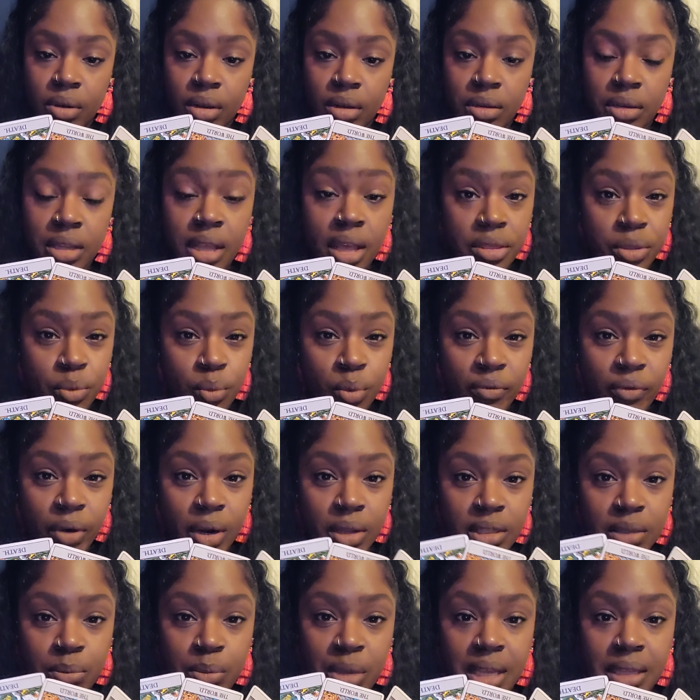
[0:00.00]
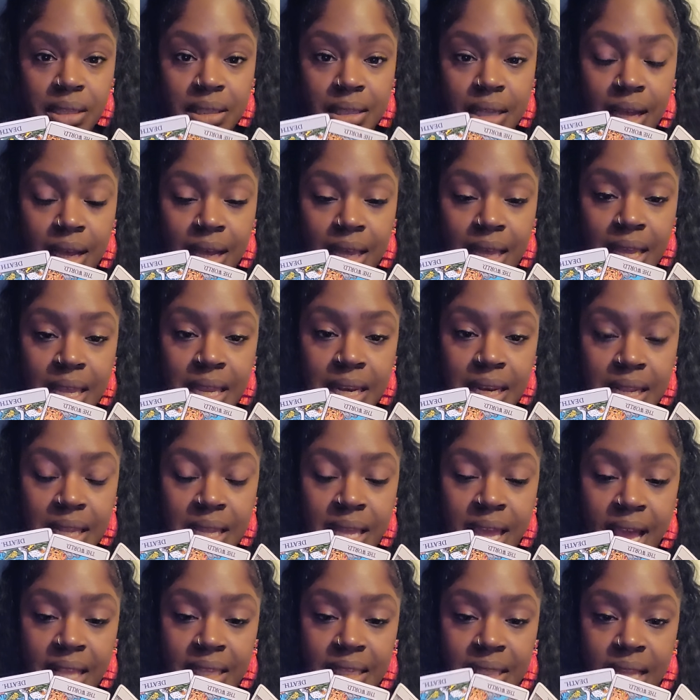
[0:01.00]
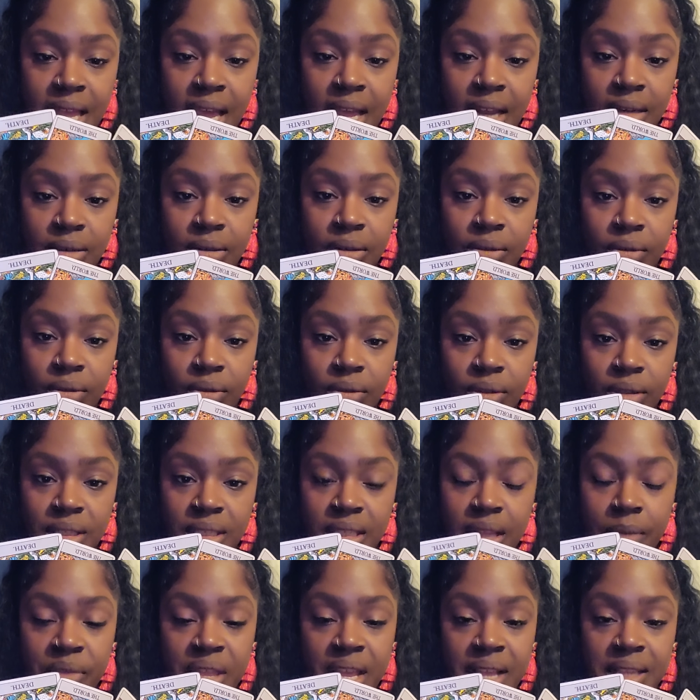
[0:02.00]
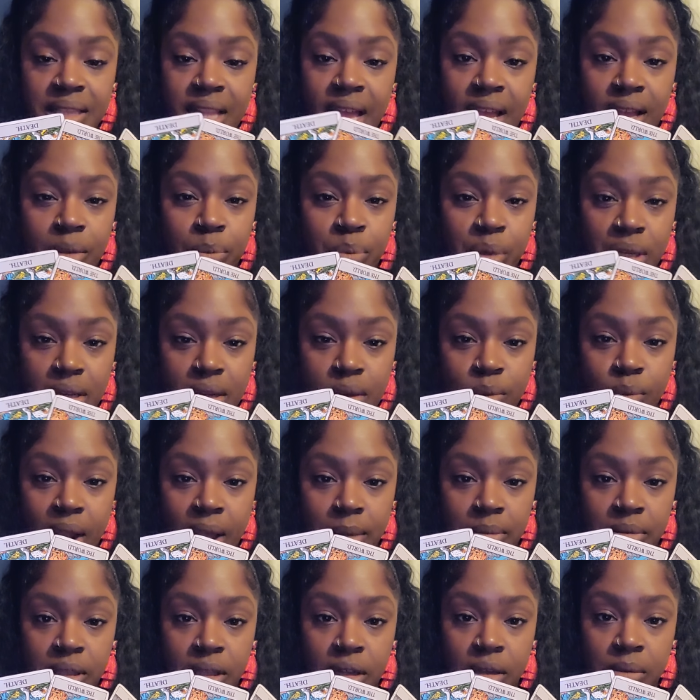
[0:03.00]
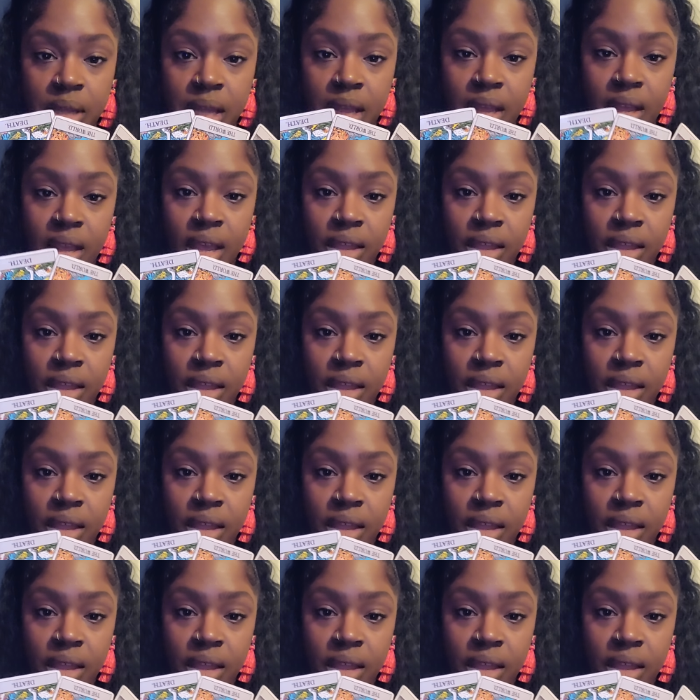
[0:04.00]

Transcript: The Death in reverse means an ending has not, something has not completely wrapped up.